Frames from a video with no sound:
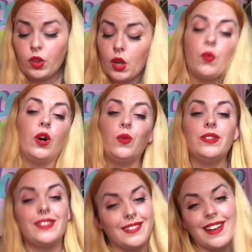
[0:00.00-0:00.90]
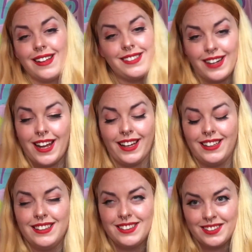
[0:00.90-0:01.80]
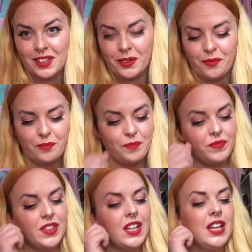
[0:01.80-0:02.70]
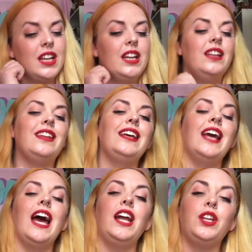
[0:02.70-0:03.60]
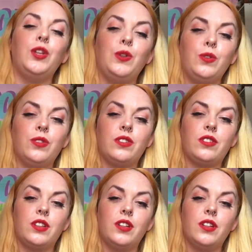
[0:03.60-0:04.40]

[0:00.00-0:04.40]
well, it was his last day, so they had used